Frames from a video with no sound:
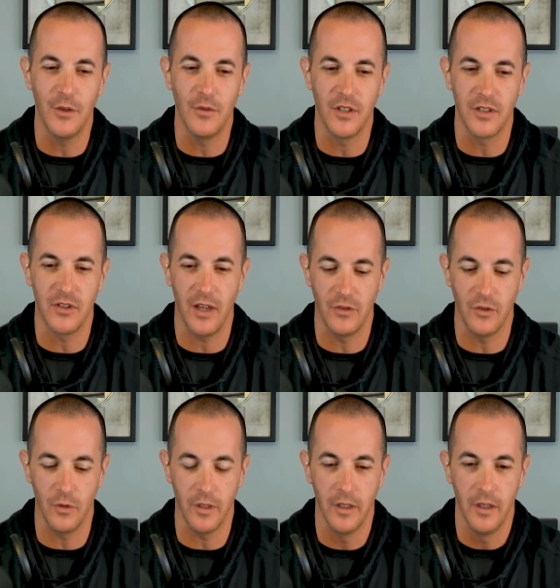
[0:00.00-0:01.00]
you just said,
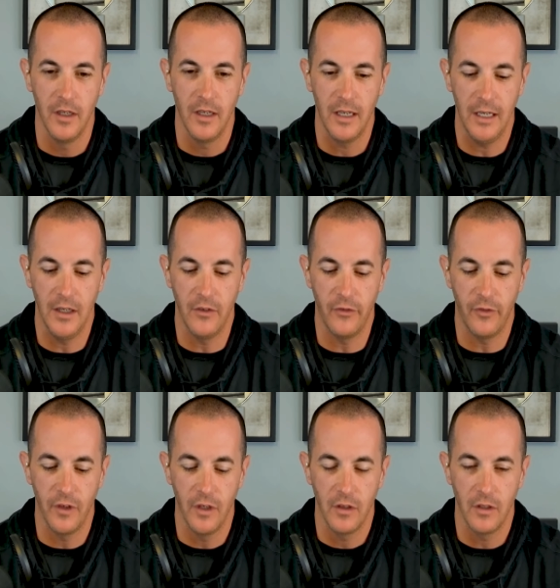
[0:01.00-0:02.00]
Jori,
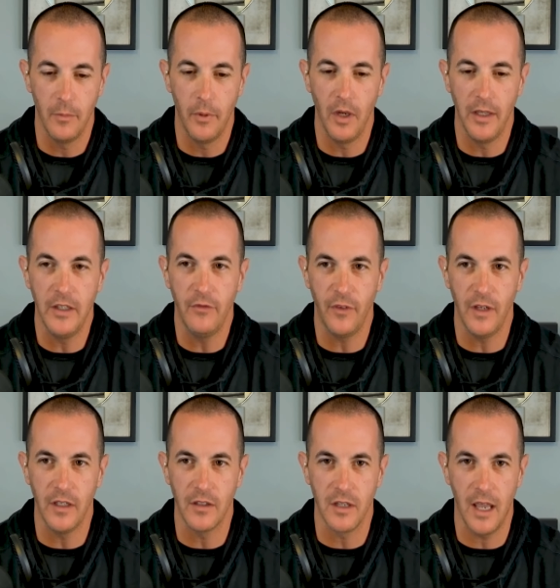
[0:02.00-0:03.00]
if the belief
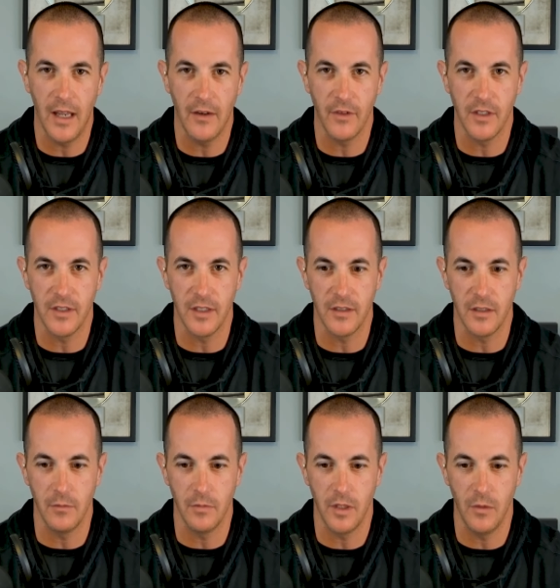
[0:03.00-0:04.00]
is not every
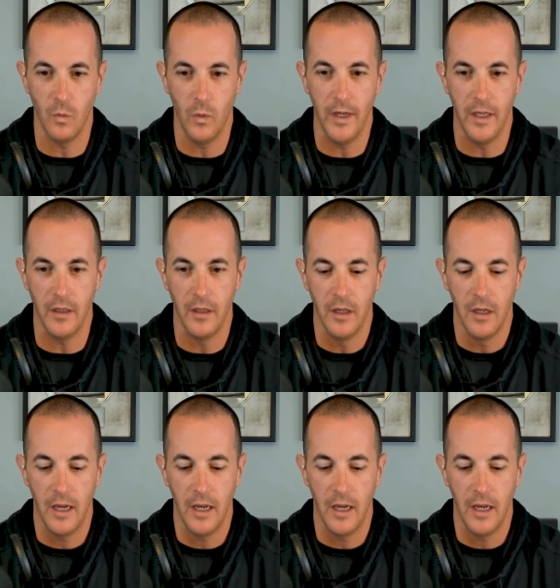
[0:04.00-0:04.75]
system can win,